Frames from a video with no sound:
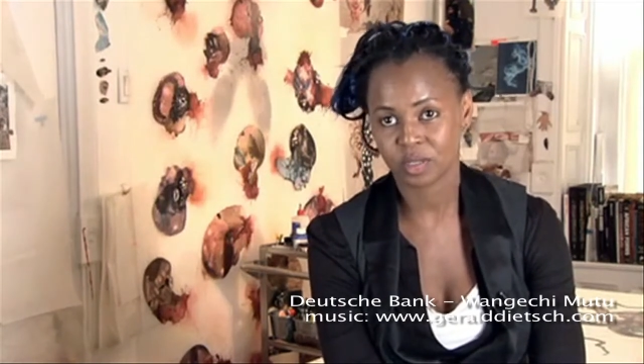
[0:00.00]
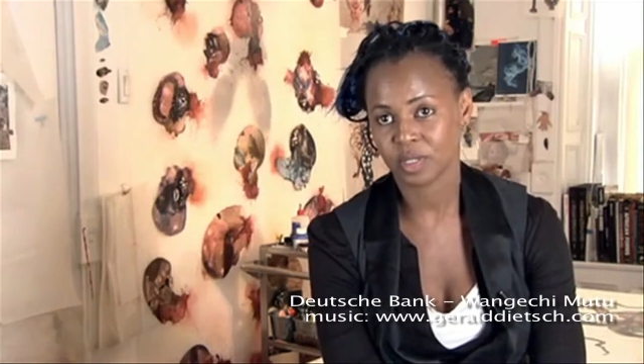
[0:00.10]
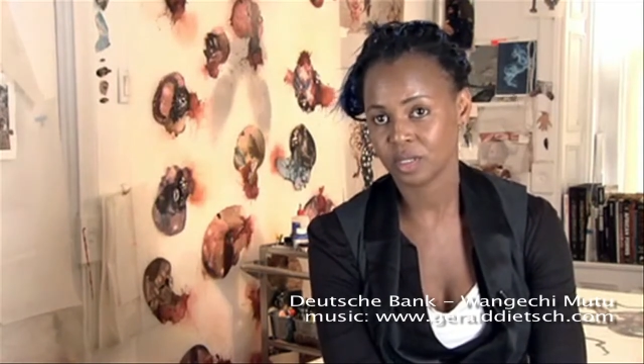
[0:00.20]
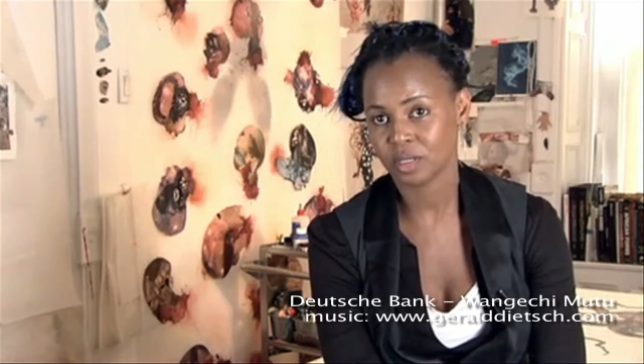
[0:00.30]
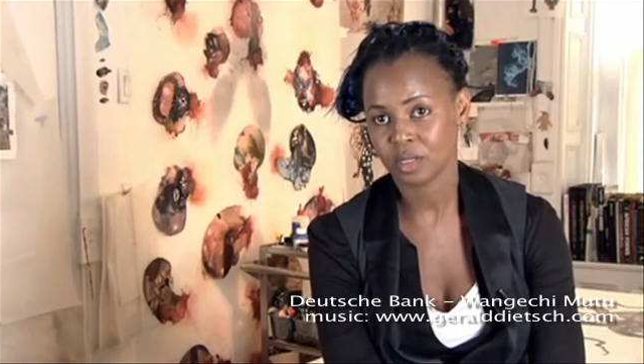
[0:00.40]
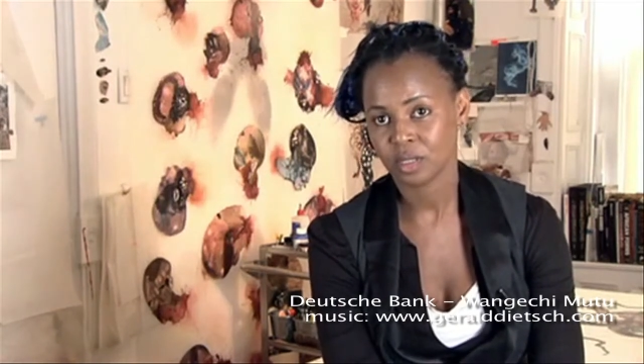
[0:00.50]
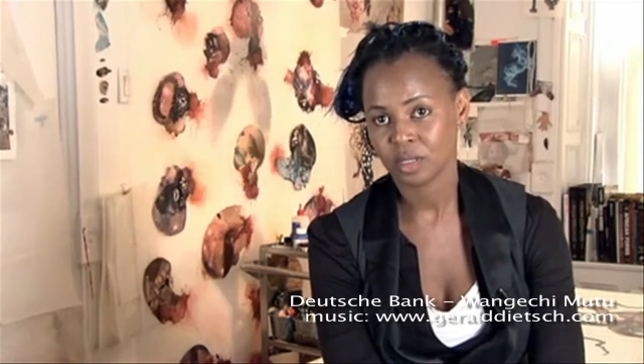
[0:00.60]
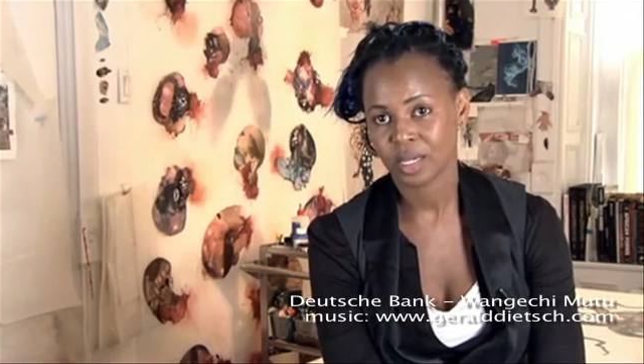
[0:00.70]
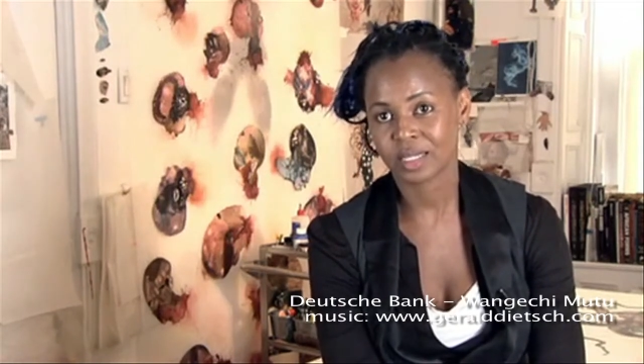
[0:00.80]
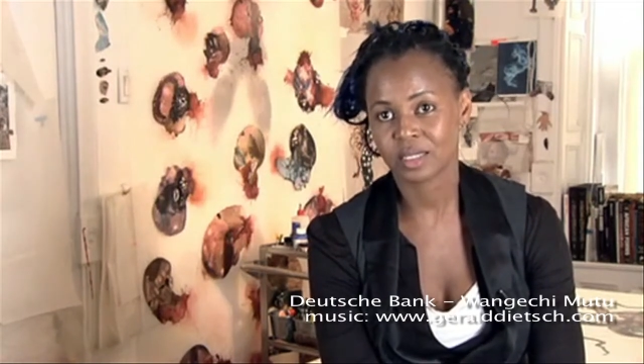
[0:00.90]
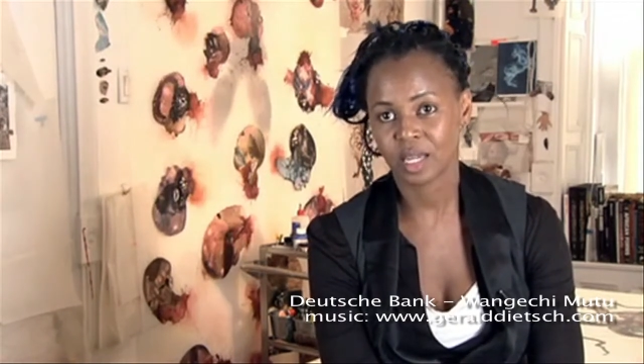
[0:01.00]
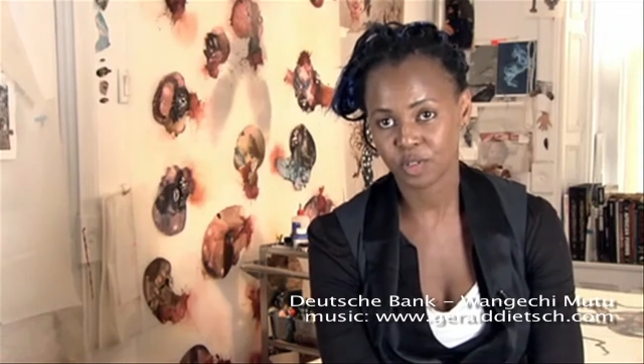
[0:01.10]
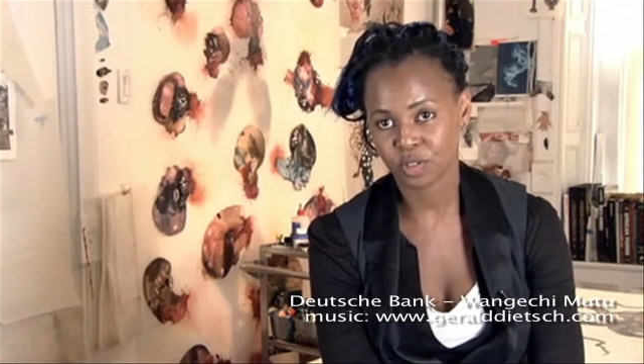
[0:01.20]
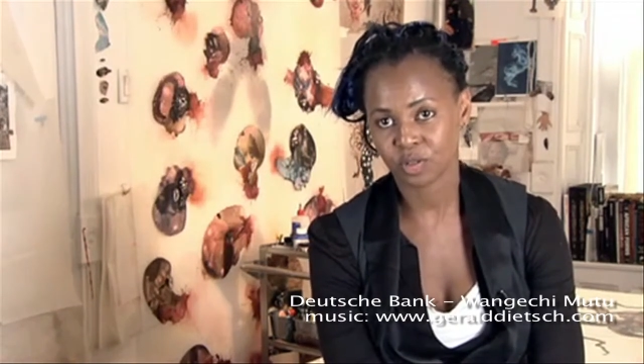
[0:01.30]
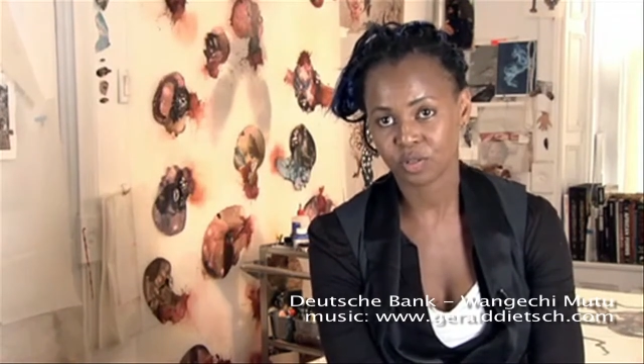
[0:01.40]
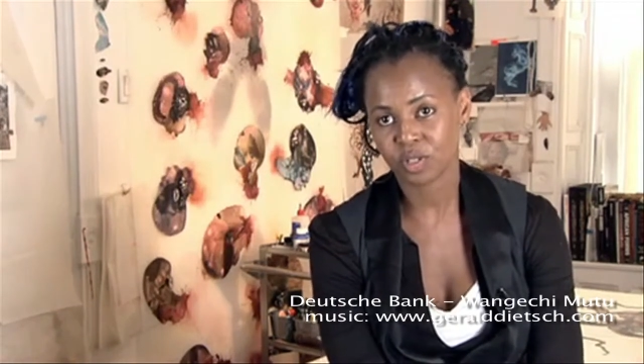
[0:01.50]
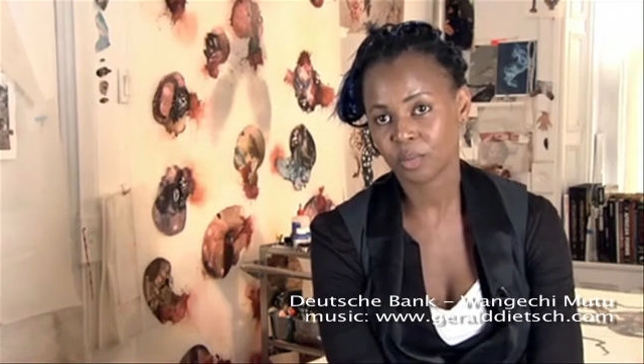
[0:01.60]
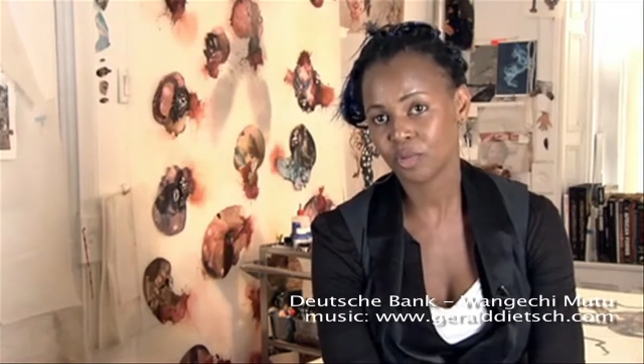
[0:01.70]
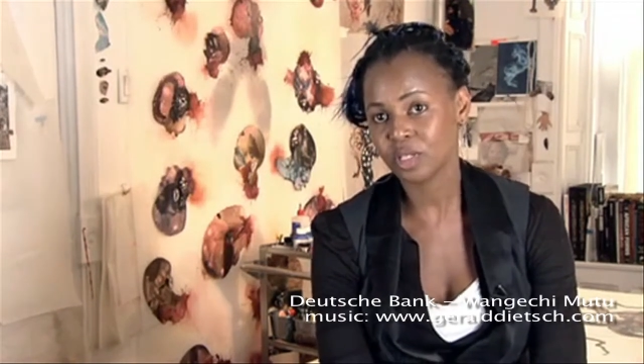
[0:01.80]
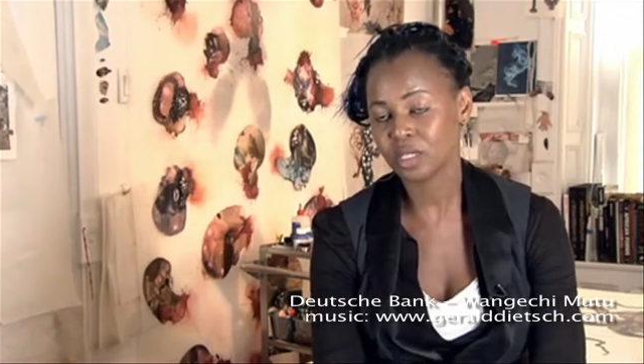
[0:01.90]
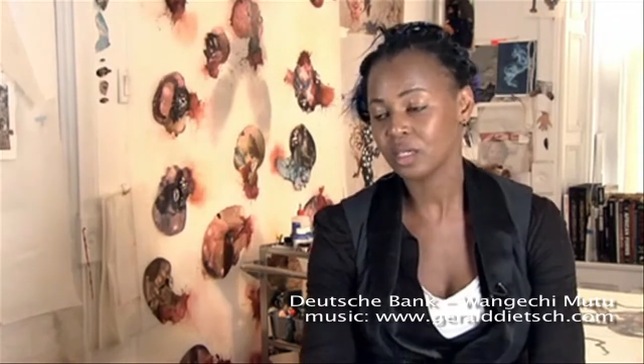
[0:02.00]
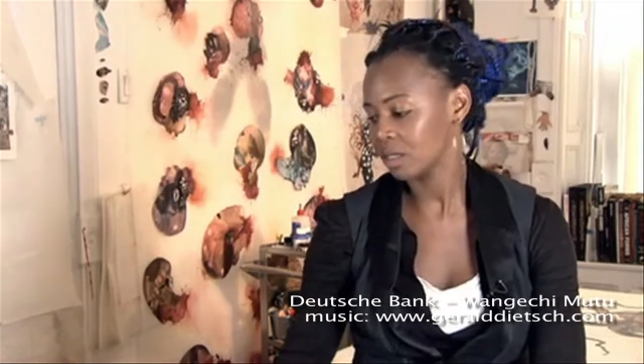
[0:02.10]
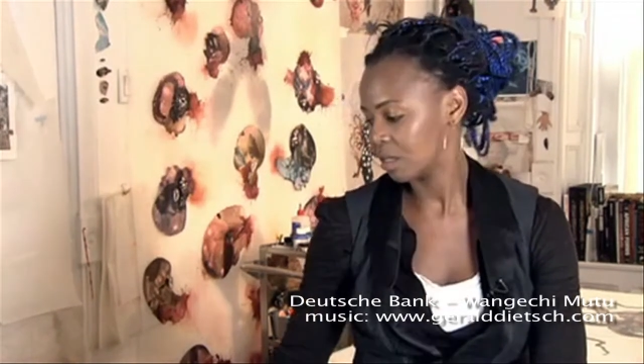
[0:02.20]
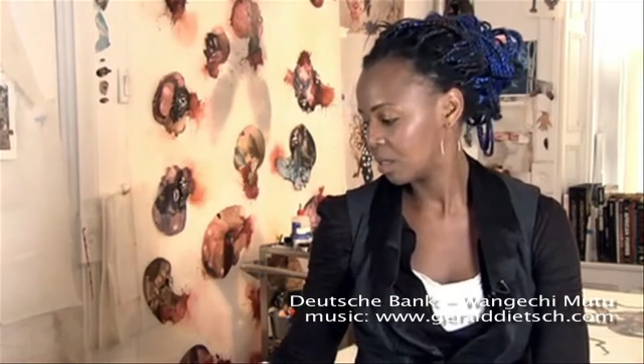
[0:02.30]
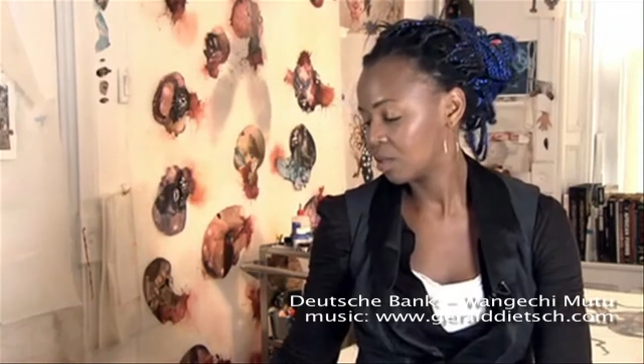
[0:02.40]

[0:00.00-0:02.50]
has been exceptional. So I'm really